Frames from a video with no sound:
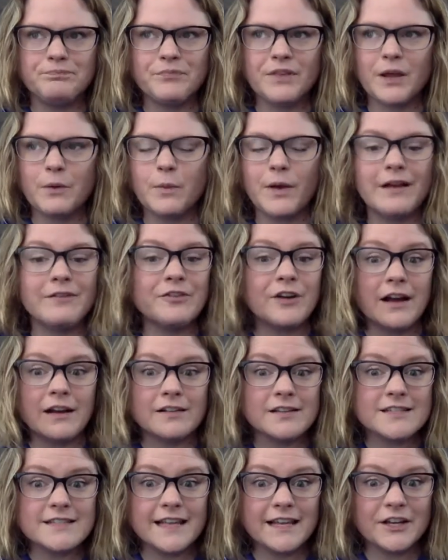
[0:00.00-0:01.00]
whatever
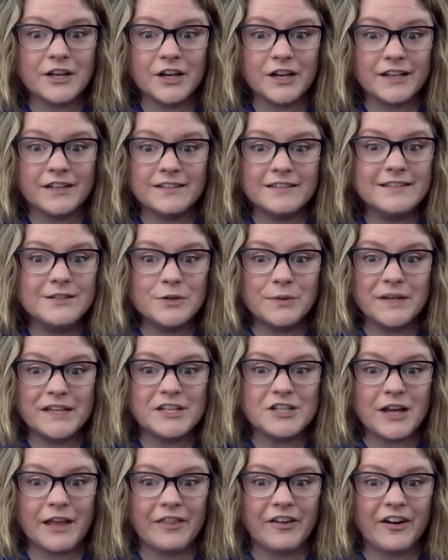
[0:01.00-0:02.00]
else they could to
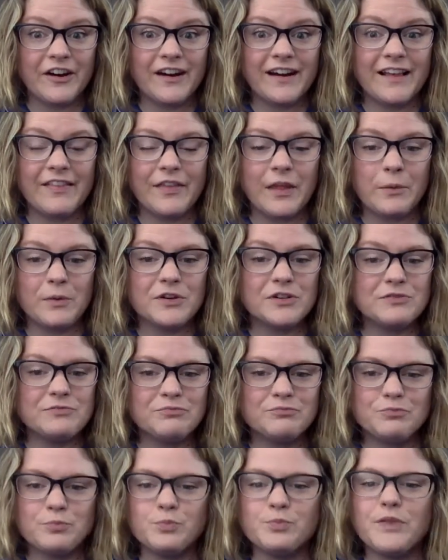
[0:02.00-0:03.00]
each other, and
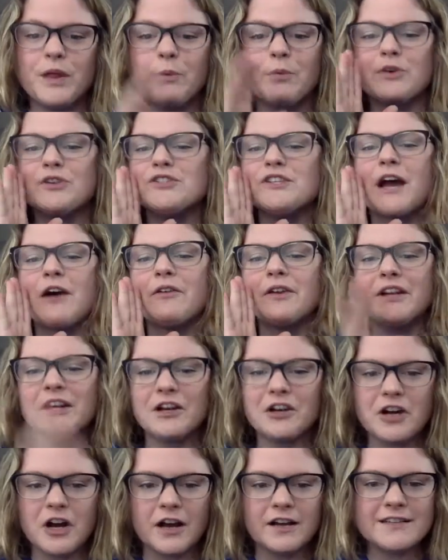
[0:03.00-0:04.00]
they were shouting
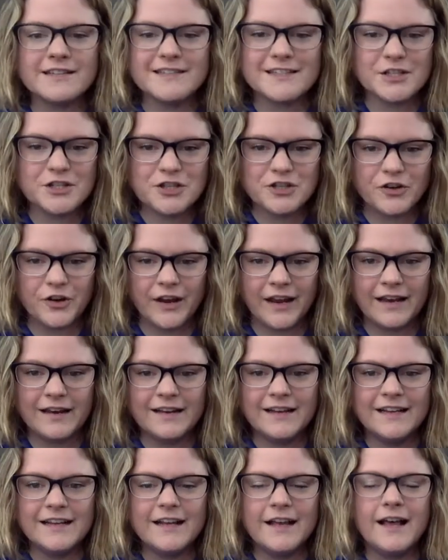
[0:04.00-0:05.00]
across the street.
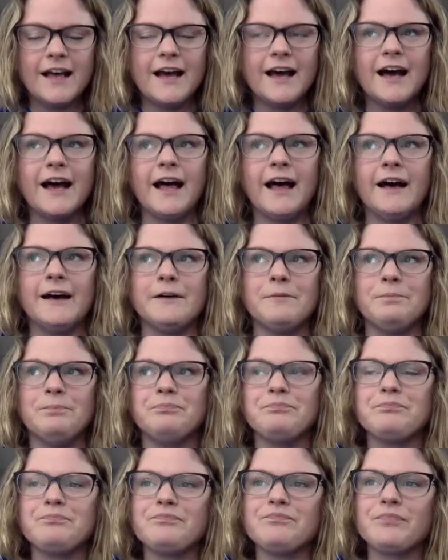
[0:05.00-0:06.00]
I
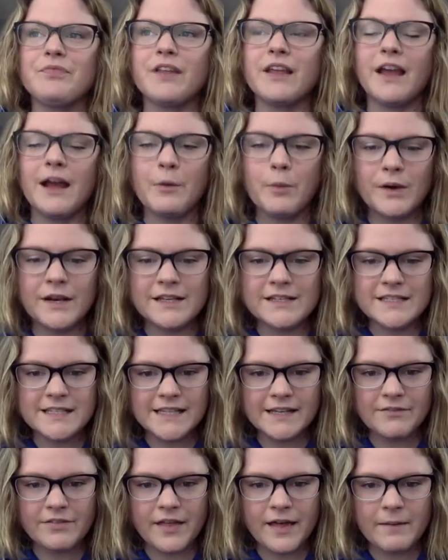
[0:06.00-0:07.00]
wanted to
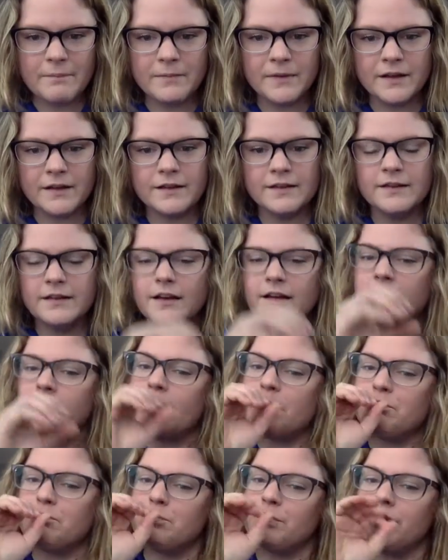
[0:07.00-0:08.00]
give them a
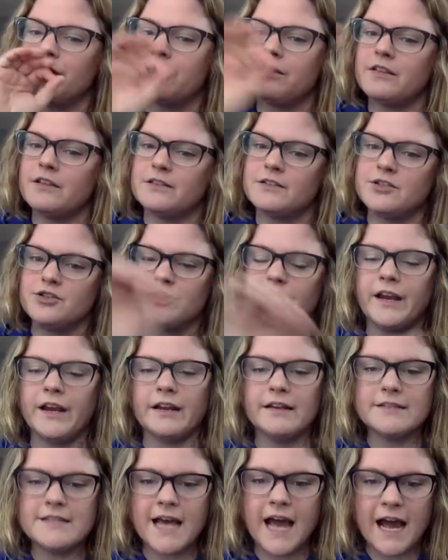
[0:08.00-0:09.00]
cup with a string
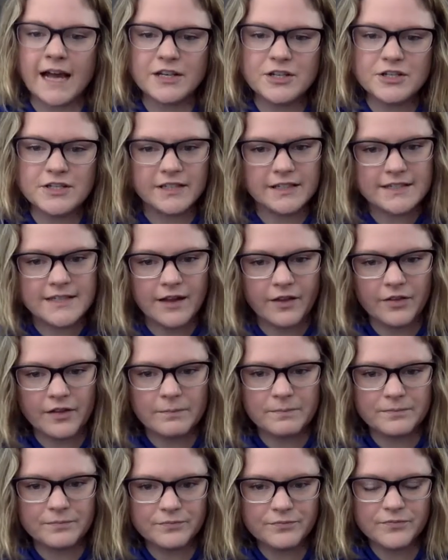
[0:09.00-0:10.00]
attached and tell
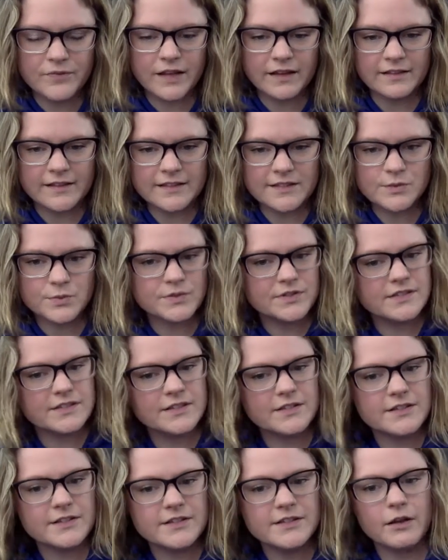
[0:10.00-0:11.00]
them that this was
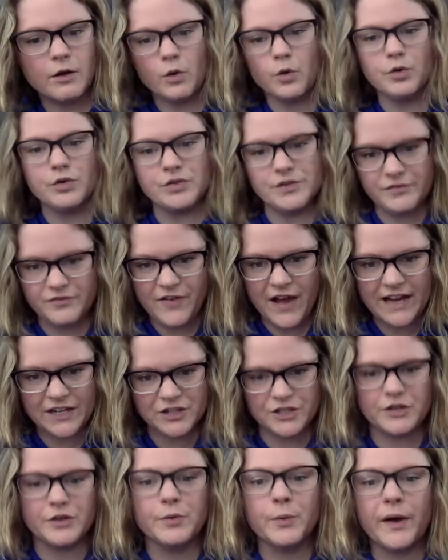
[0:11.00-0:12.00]
the
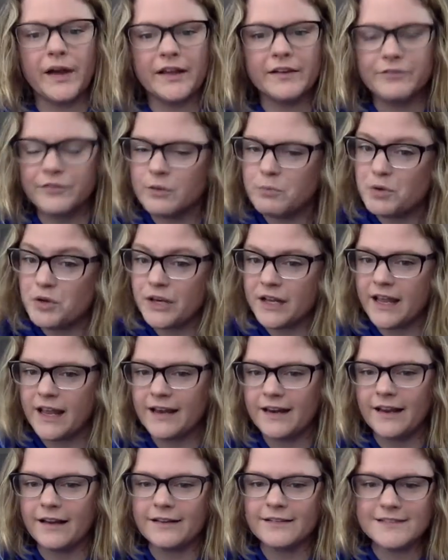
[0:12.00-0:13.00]
old-fashioned way of
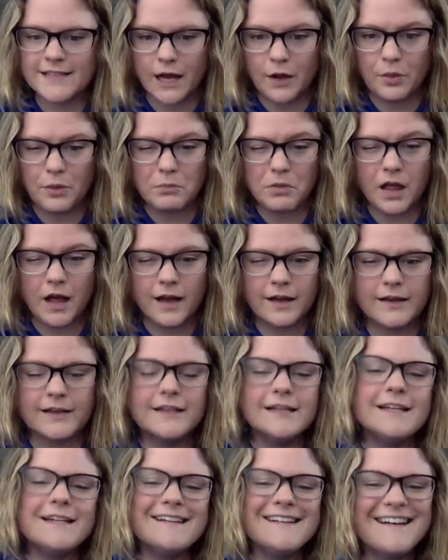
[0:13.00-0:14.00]
communicating down the block.
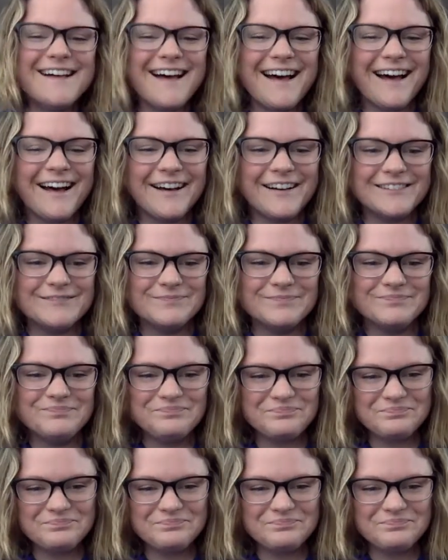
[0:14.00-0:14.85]
And